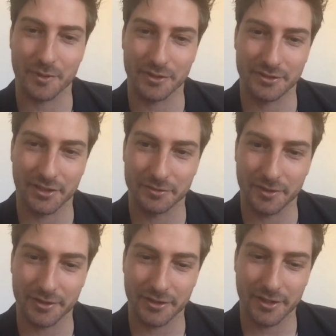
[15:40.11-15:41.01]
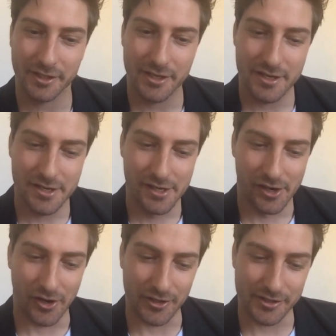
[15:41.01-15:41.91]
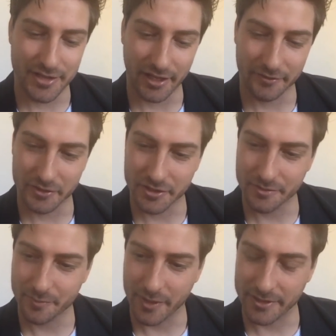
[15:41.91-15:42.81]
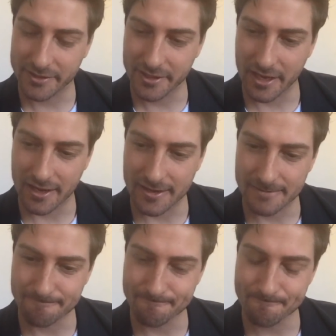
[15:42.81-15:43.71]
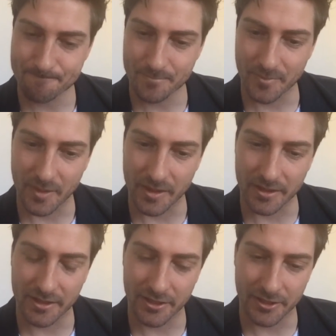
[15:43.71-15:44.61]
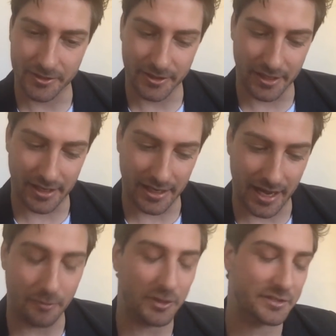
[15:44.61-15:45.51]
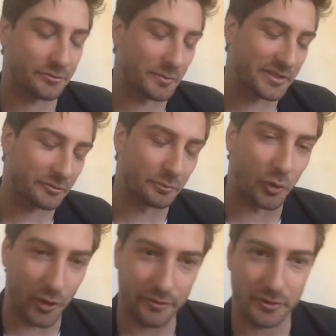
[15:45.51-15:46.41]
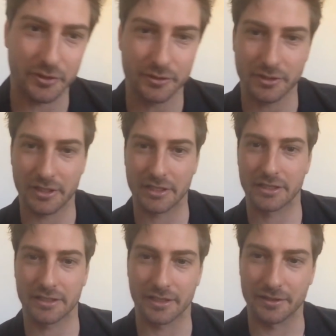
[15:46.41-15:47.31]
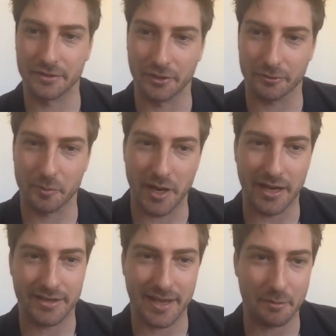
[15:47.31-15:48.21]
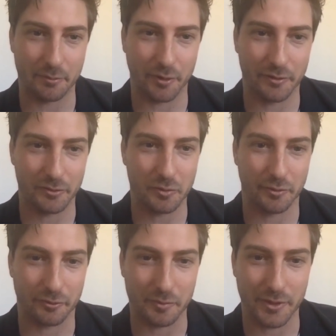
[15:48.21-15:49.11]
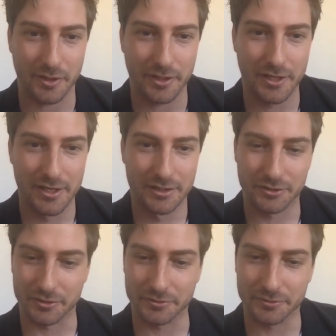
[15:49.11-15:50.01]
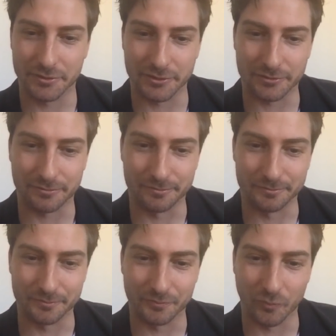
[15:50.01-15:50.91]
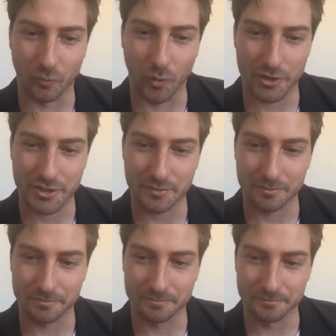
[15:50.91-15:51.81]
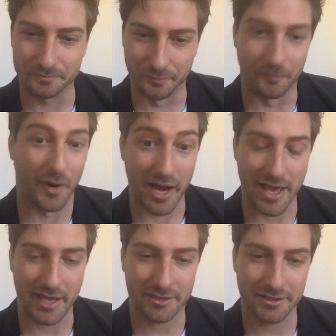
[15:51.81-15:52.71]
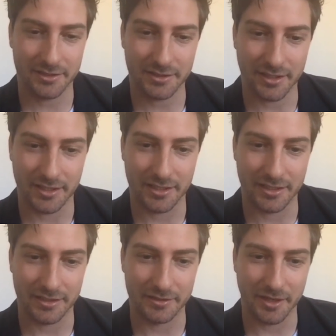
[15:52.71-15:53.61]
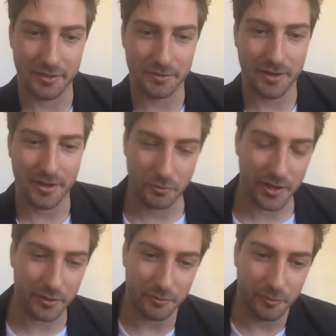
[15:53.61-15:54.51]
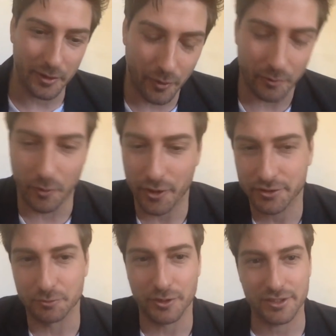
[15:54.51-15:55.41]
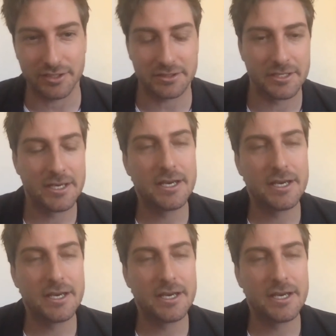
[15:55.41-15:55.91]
myself on television, but I watched it from a different point of view, not from an entertainment point of view, but from a sort of watching my acting and what works and what doesn't.